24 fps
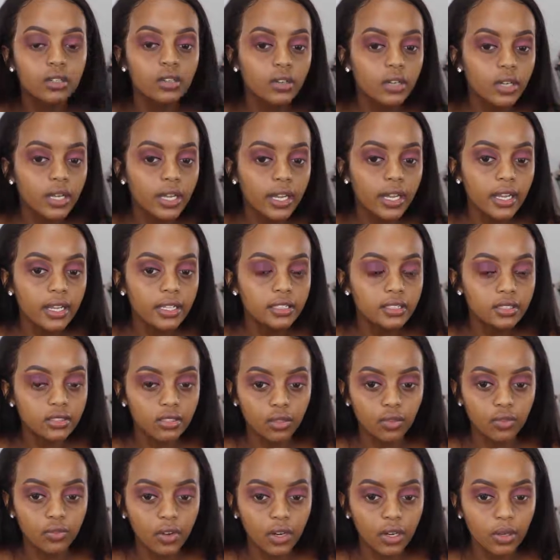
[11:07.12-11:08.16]
Okay,
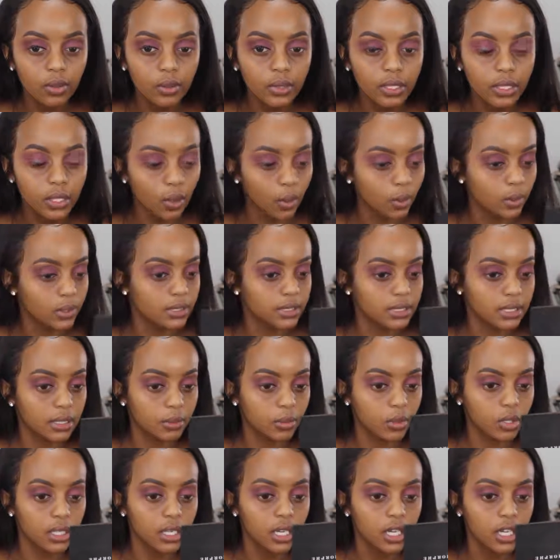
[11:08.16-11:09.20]
so far we're going
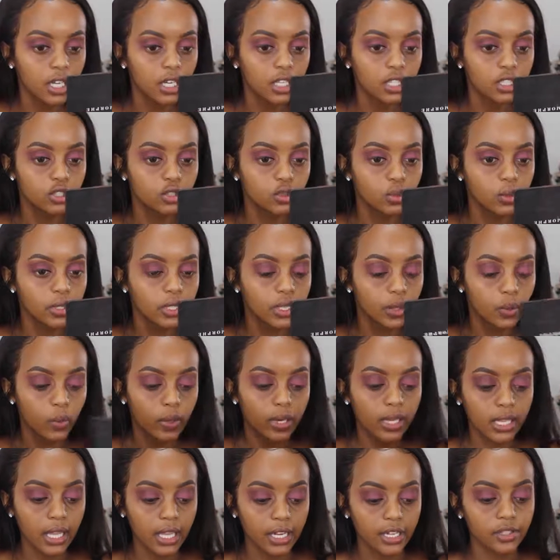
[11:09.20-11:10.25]
somewhere. Doing a
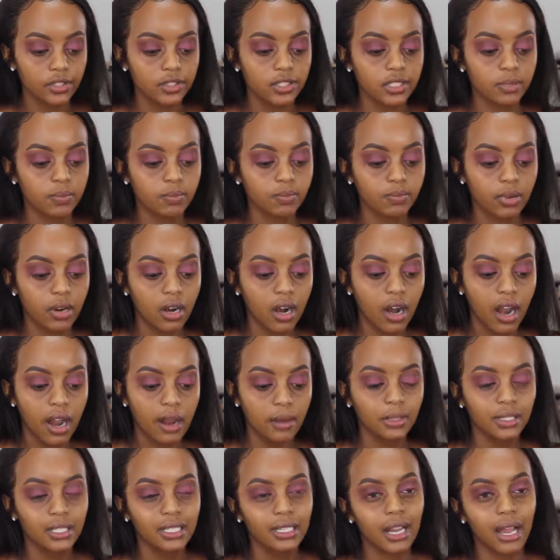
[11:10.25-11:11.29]
wing liner is
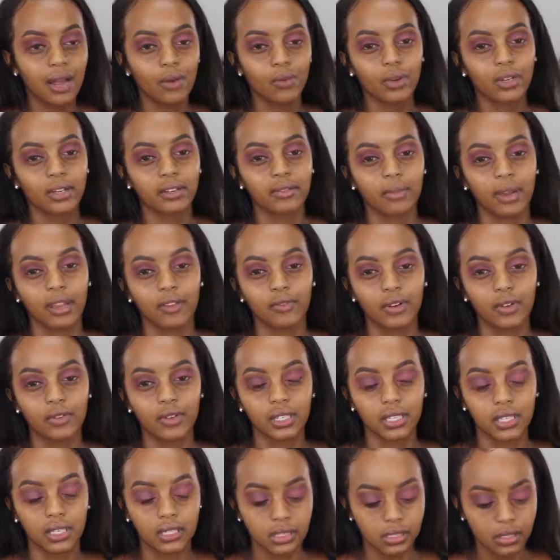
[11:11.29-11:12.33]
probably not one of my
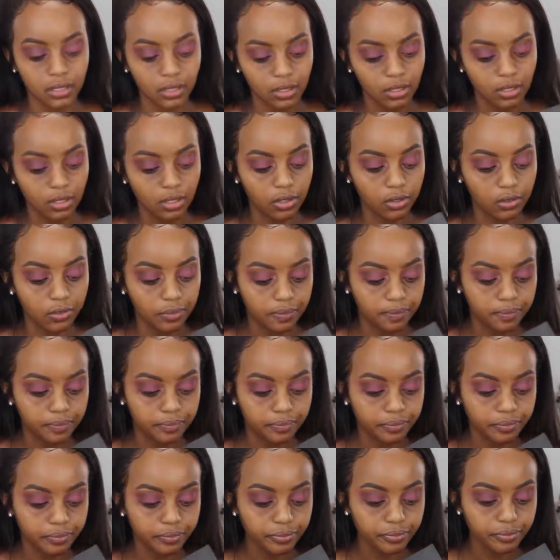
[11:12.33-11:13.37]
favorite things to do,
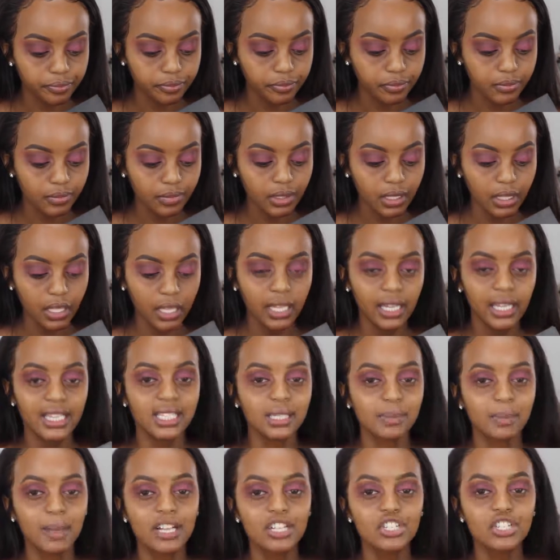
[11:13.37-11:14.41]

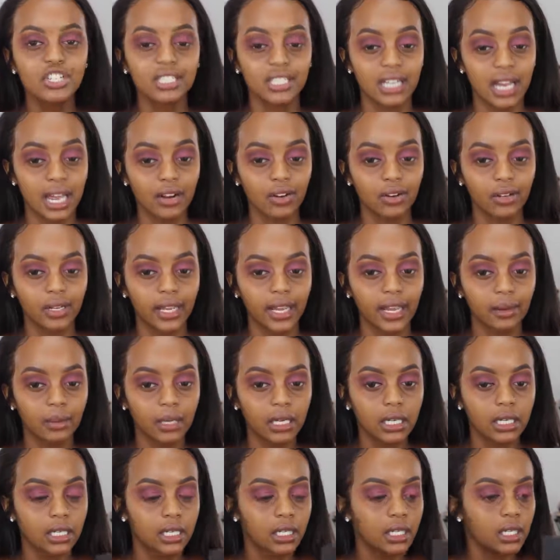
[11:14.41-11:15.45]
especially not on
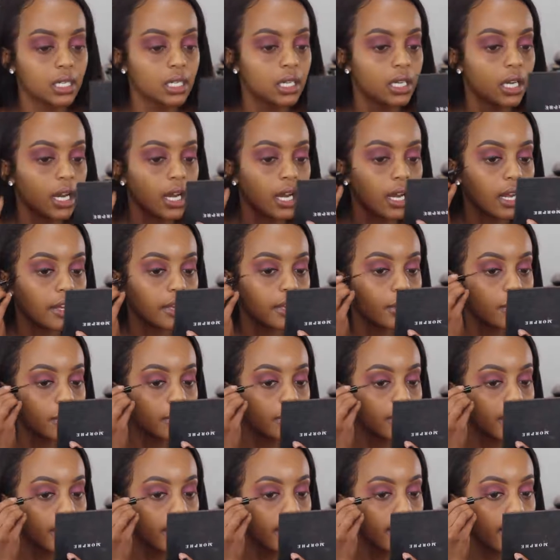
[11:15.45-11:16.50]
camera.
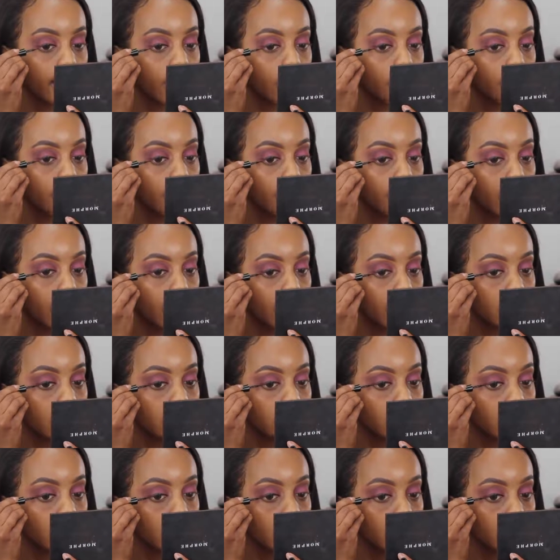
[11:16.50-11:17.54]
Knowing that how big my
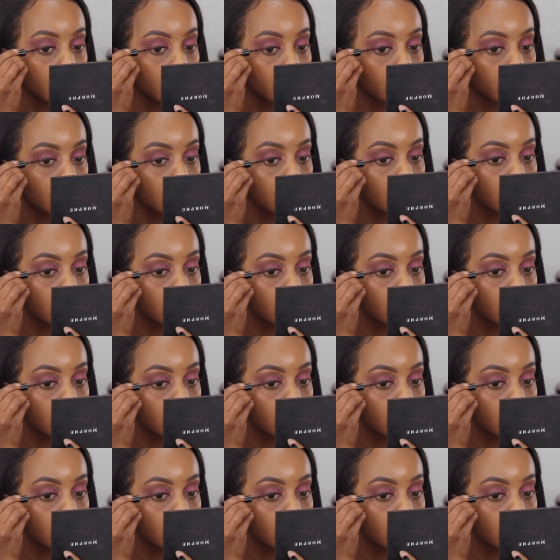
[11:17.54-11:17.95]
eyes are,